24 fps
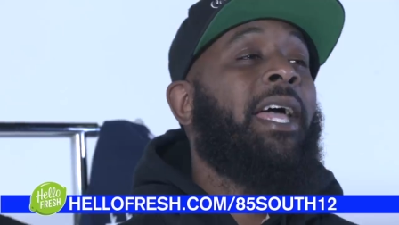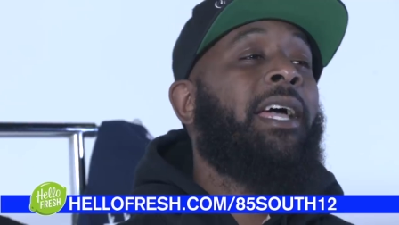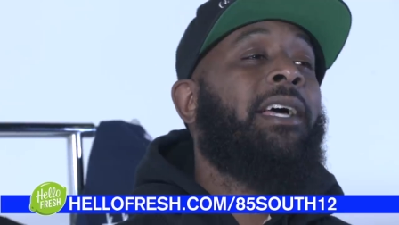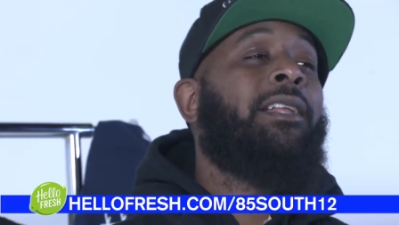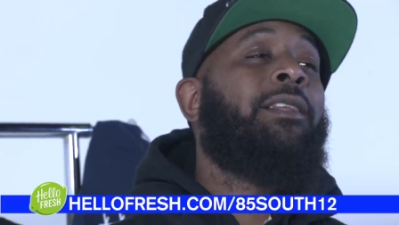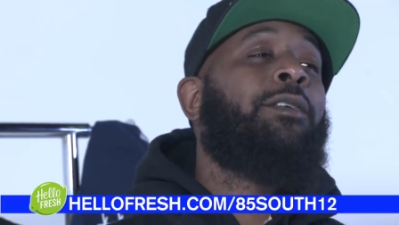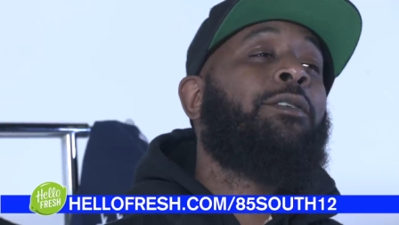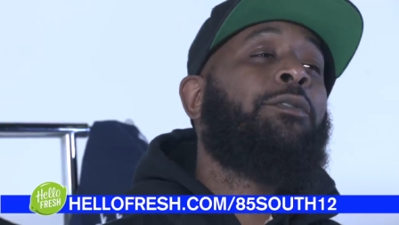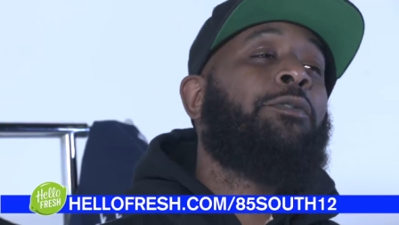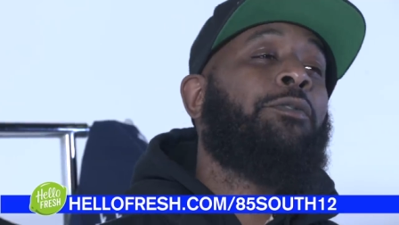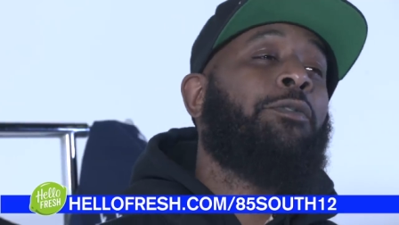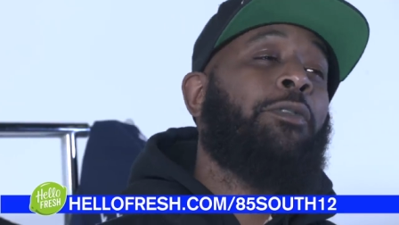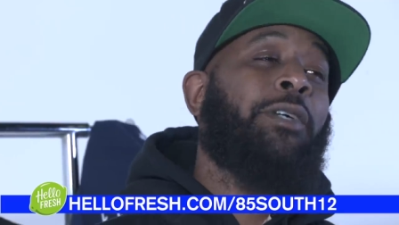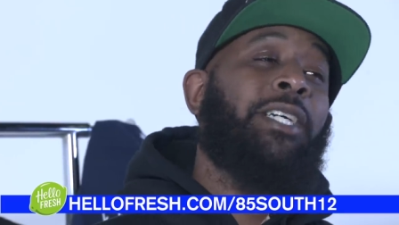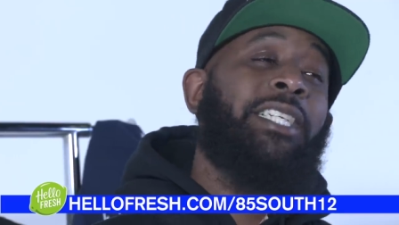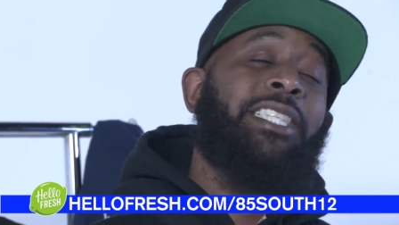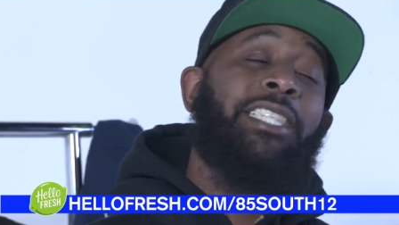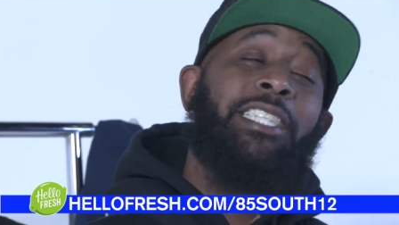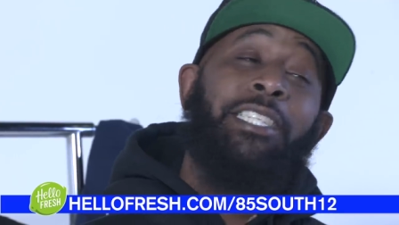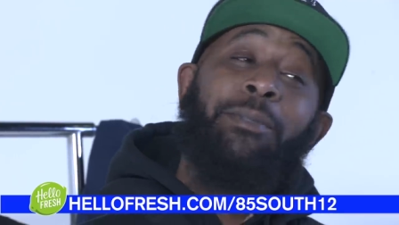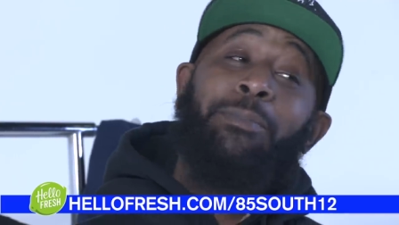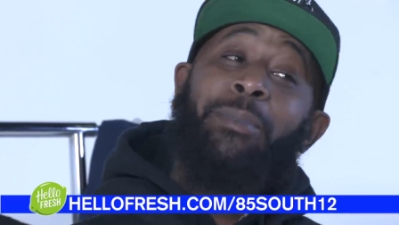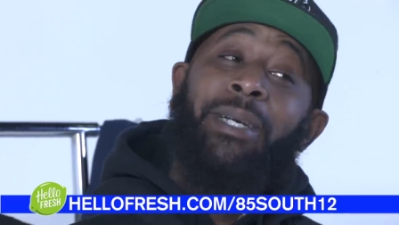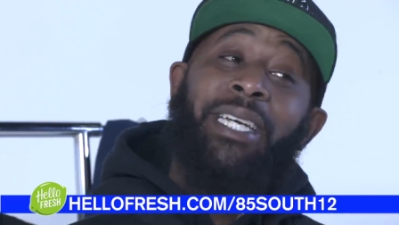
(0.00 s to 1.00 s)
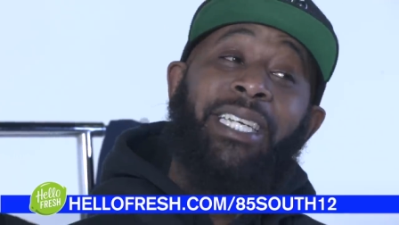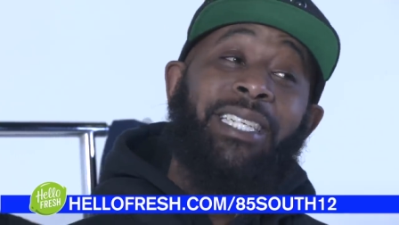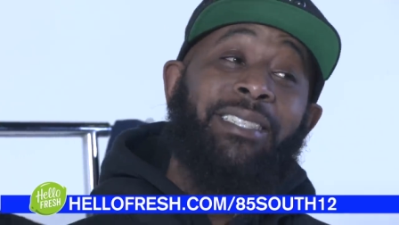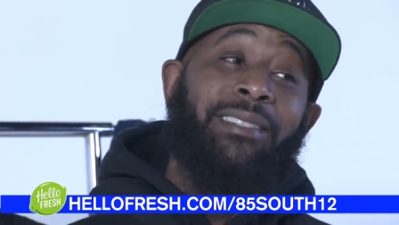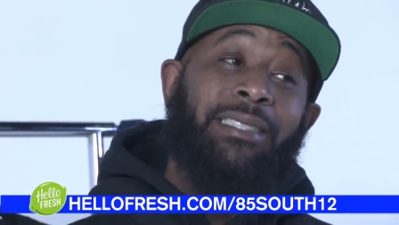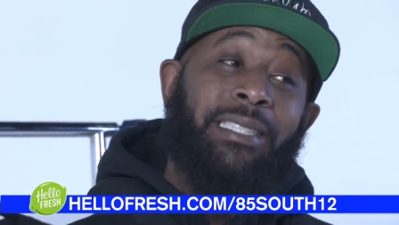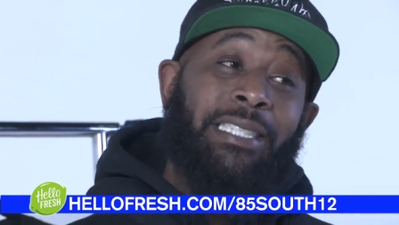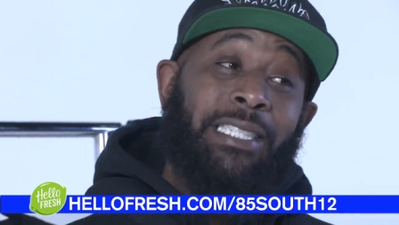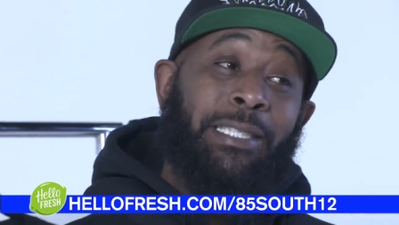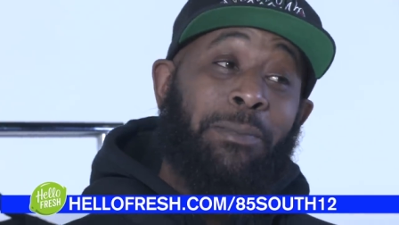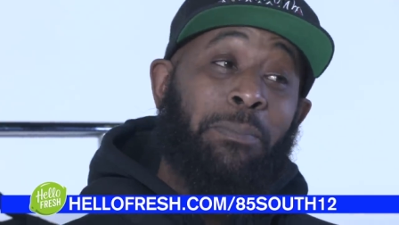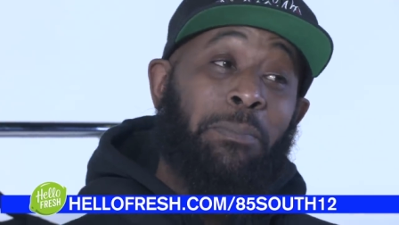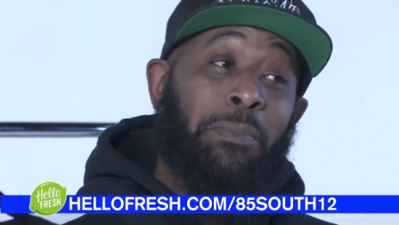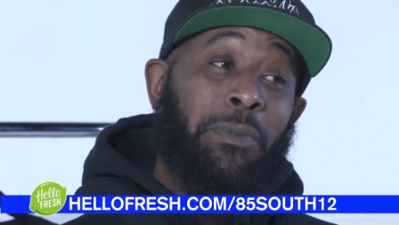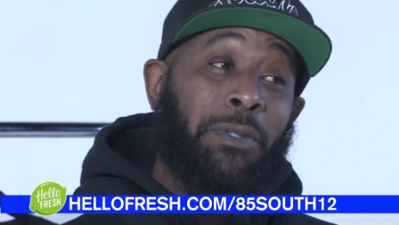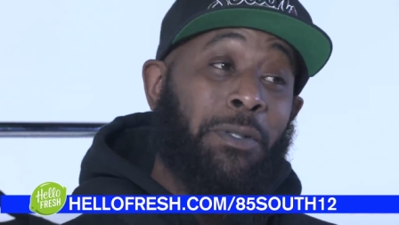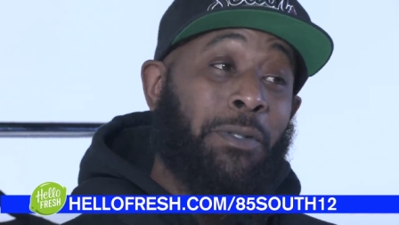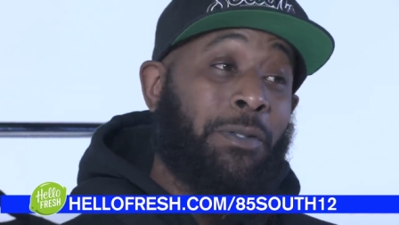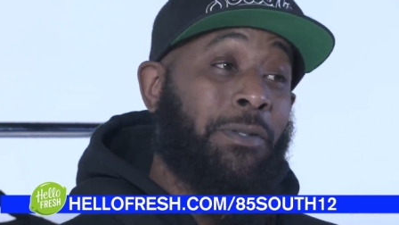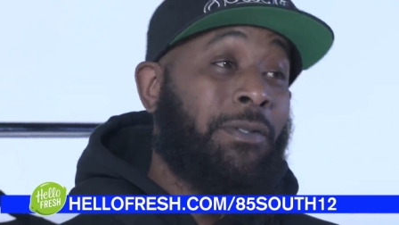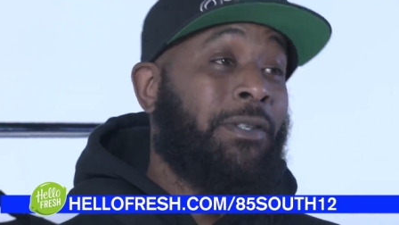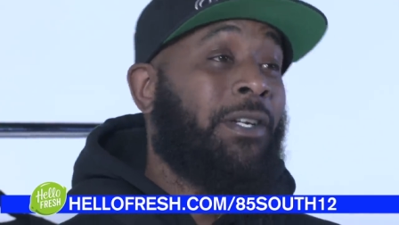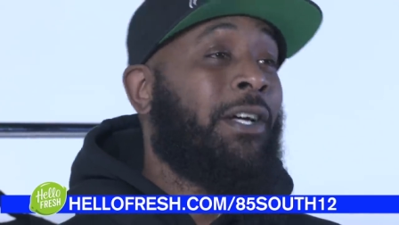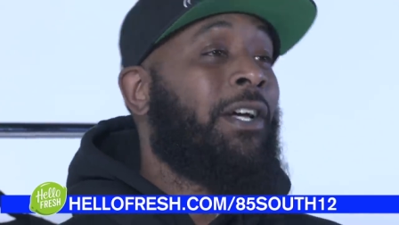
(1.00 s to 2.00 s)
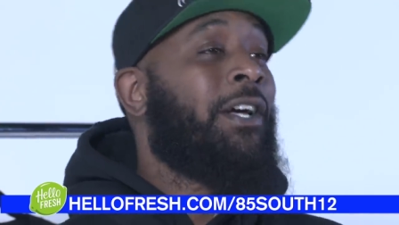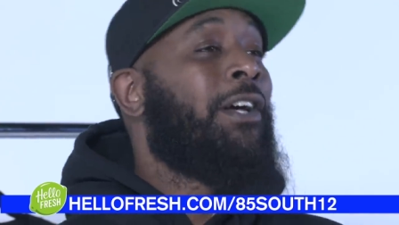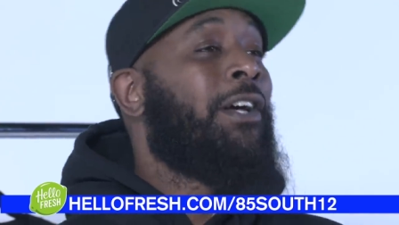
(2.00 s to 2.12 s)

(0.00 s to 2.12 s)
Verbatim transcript: HelloFresh can make it simple.